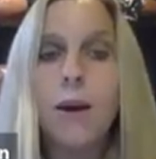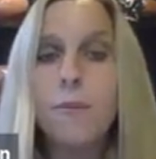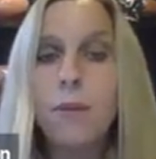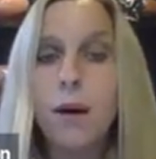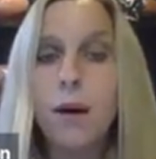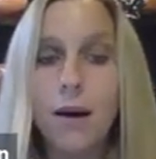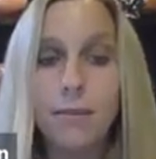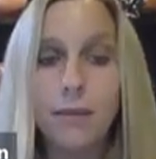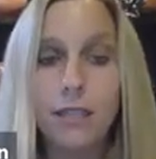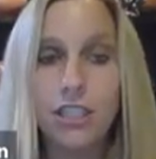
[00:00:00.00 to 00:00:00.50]

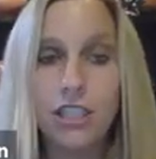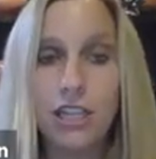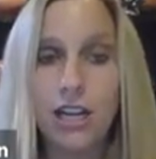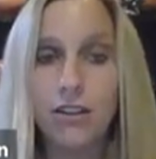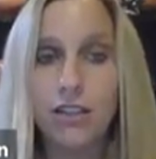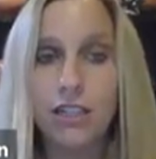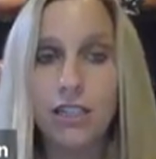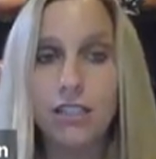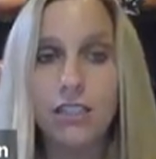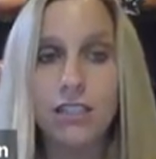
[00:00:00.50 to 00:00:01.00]
Palm Beach
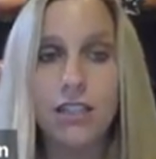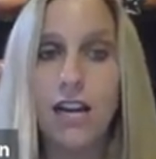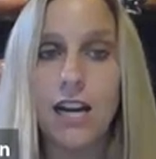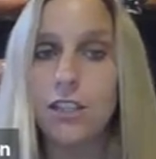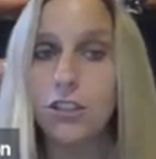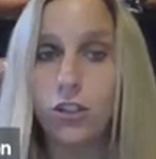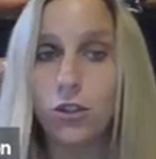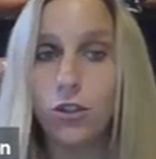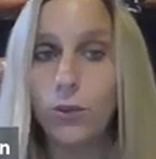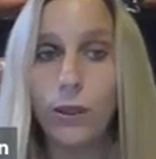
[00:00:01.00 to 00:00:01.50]
County is
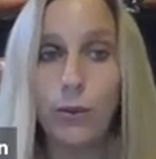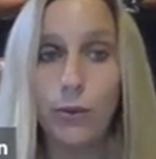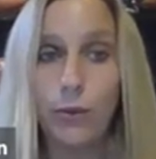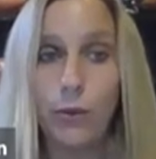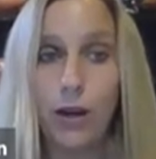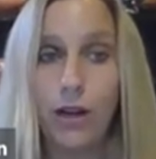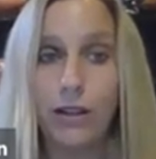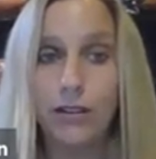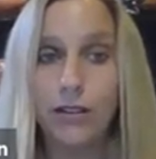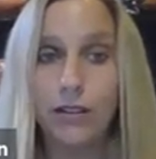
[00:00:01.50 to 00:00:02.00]
not doing
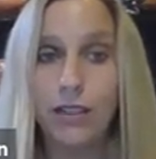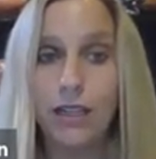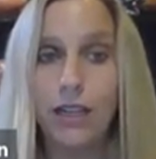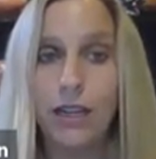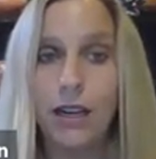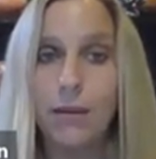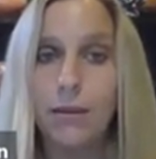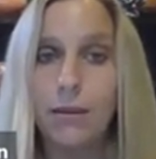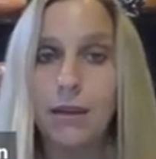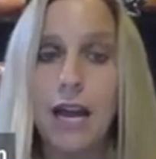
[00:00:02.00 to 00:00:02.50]
one.
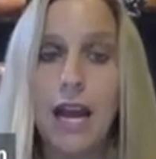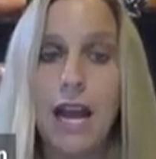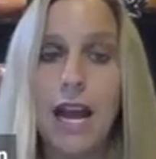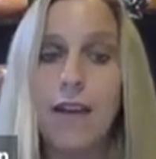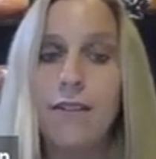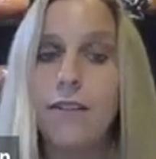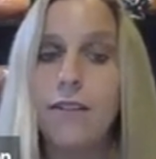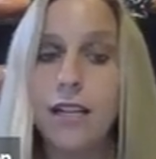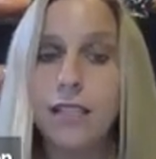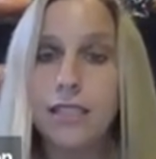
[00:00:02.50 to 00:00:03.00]
I mean, I
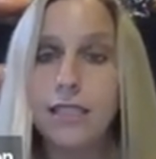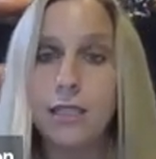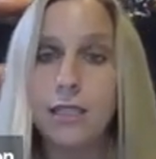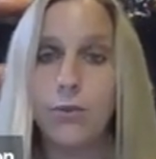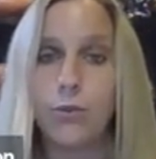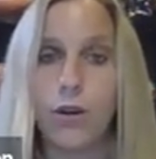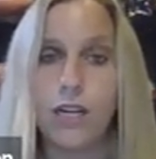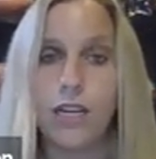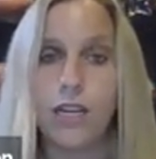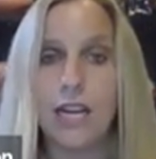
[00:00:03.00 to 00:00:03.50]
have not
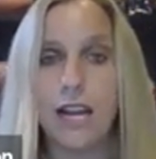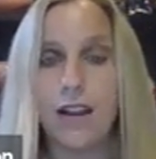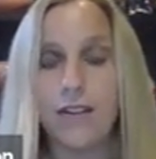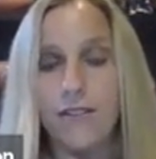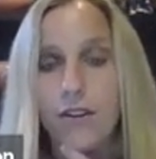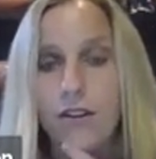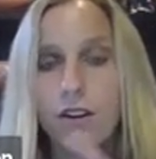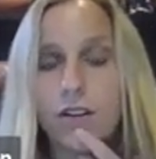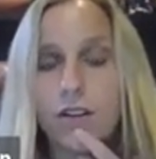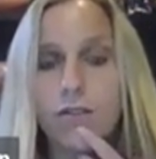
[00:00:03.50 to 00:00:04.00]
seen one, and
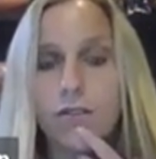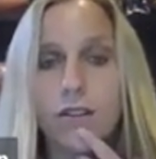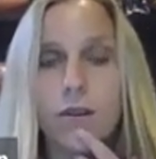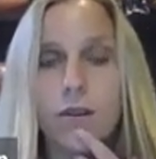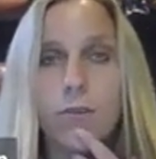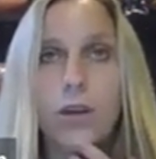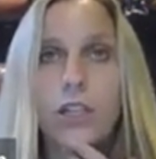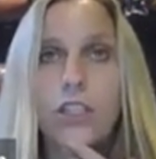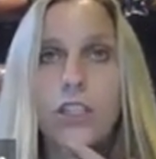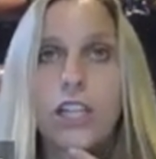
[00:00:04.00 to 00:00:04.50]
I've heard
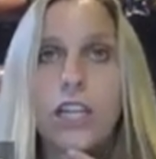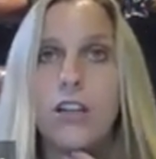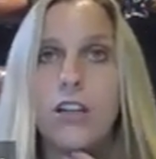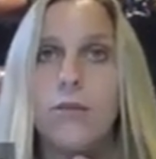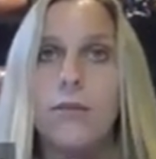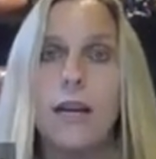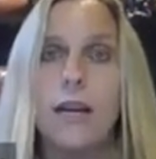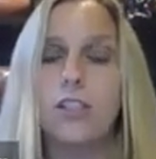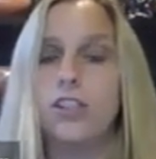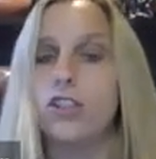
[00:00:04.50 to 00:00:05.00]
from one general
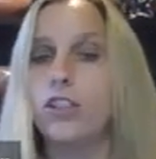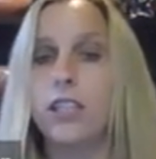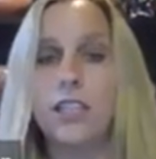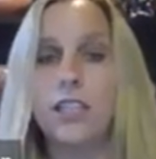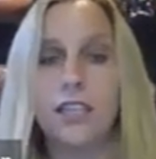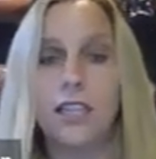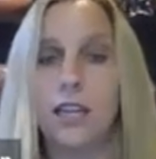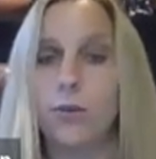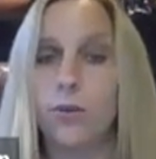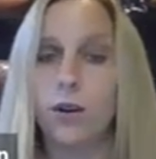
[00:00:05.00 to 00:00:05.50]
magistrate
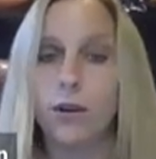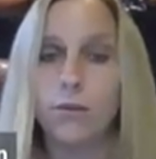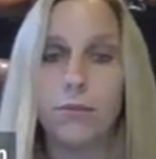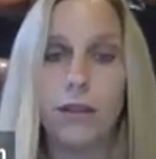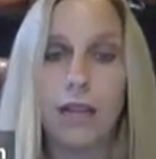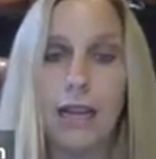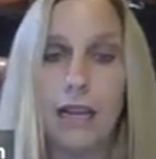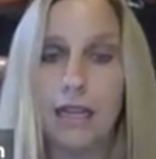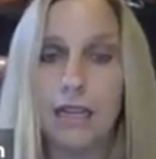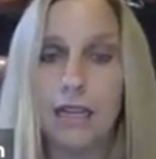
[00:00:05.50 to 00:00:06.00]
that they weren't
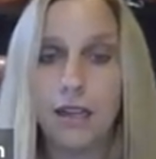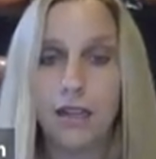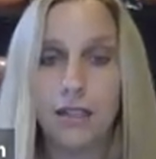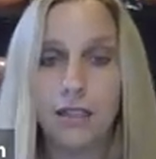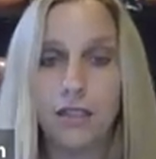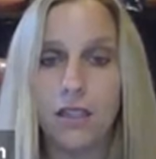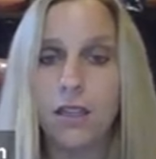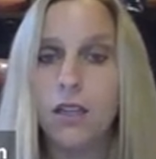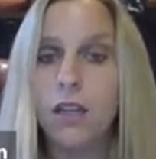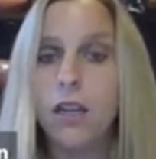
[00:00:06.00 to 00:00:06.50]
planning
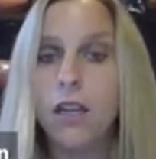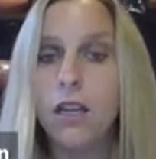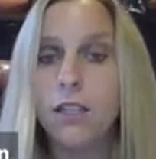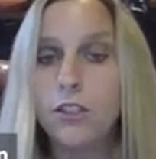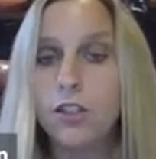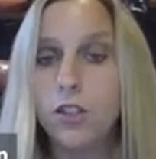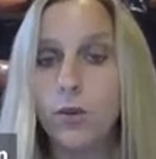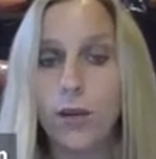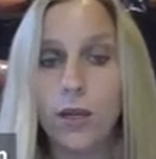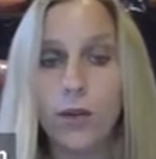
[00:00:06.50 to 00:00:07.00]
on
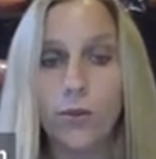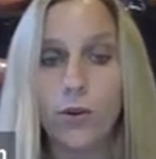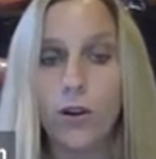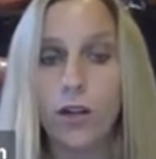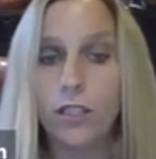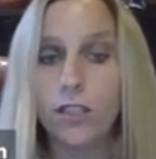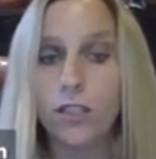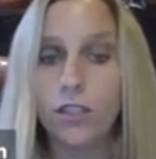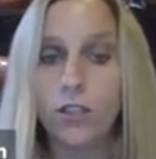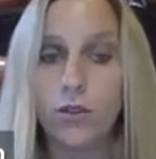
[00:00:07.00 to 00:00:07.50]
doing
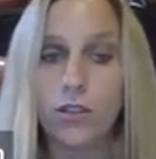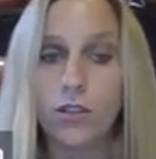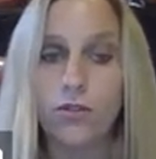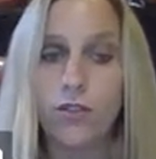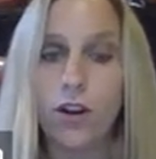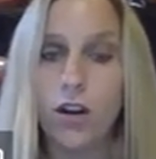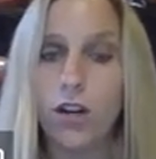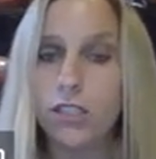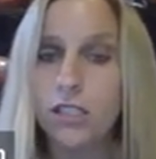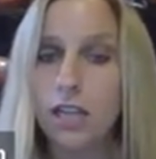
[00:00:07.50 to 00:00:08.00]
one. So as
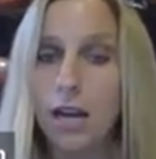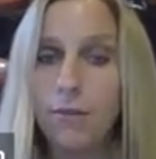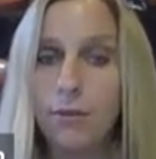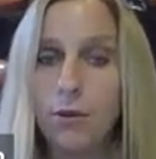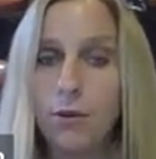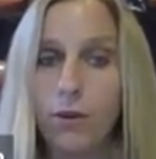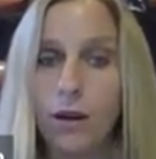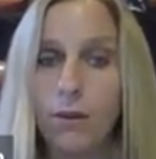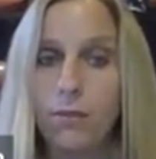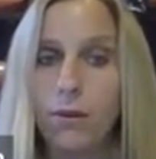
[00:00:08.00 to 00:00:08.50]
far as I'm
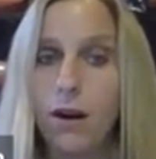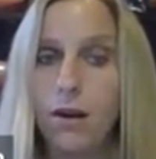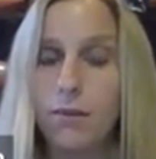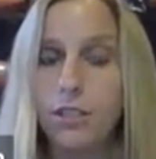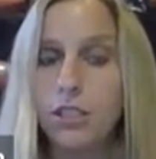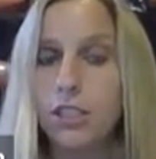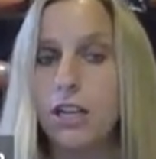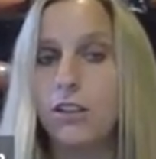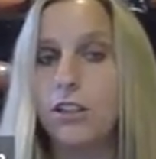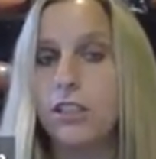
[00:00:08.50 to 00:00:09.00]
aware, Palm
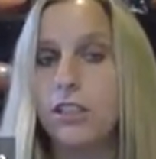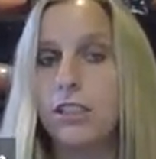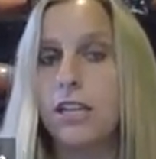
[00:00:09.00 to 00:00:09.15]
Beach County is